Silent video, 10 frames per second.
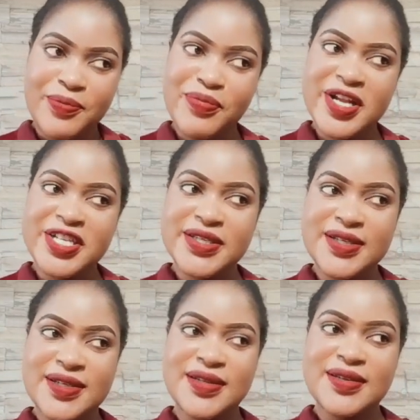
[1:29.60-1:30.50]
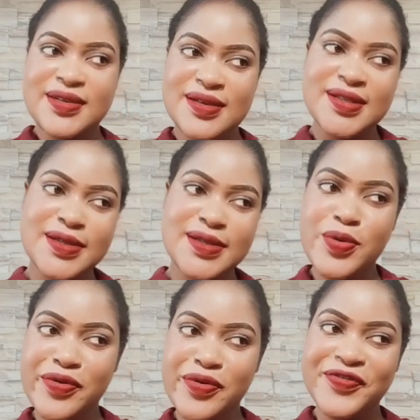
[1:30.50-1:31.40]
but it's still
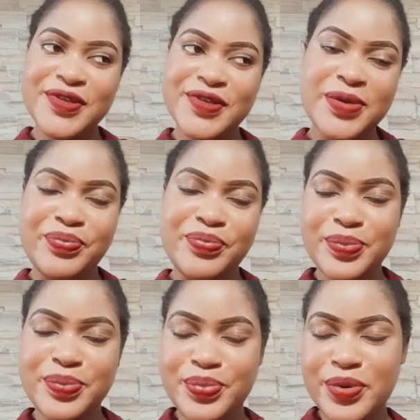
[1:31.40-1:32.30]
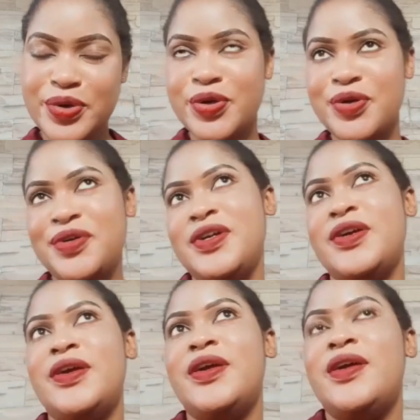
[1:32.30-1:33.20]
confusing people.
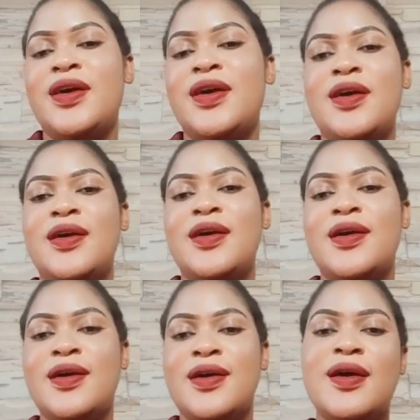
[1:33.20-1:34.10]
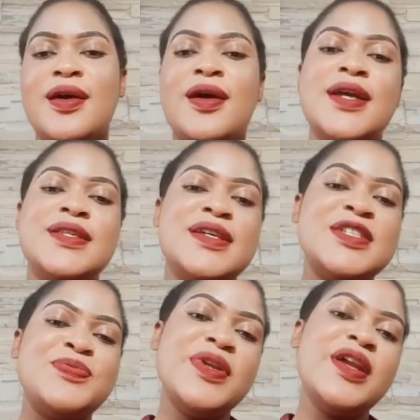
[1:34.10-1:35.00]
It has
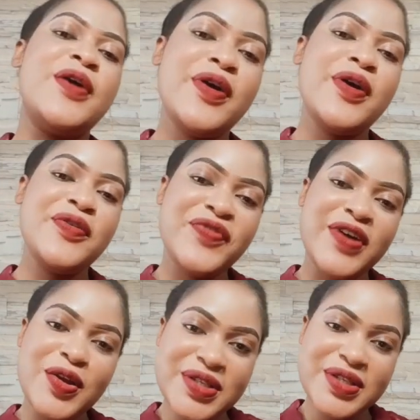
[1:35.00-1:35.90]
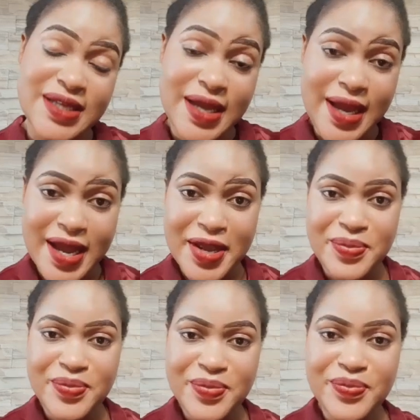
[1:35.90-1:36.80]
been around for a long
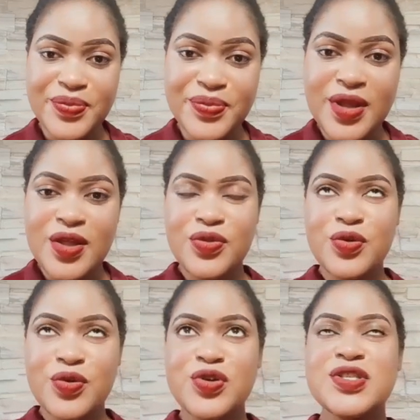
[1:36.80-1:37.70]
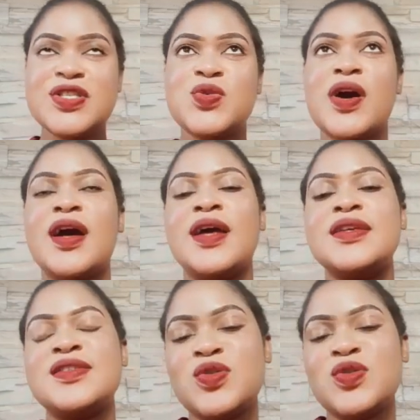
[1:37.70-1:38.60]
time. Those who are
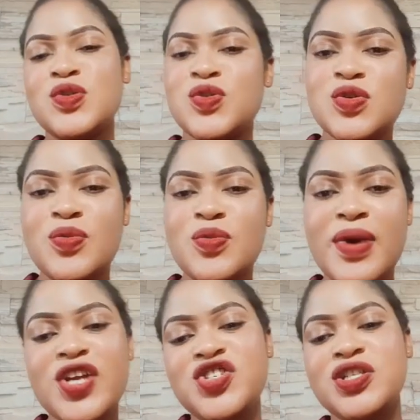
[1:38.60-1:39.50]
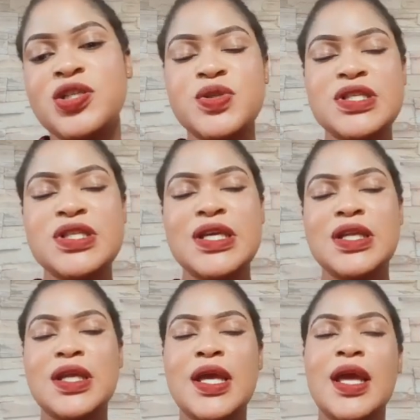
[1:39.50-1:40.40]
so much into
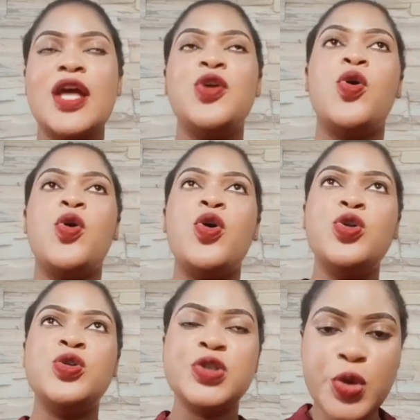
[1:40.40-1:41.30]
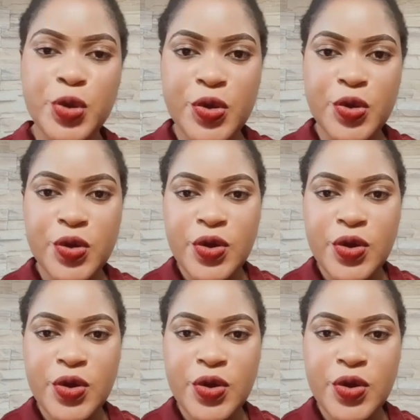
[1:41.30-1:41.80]
skincare, you all know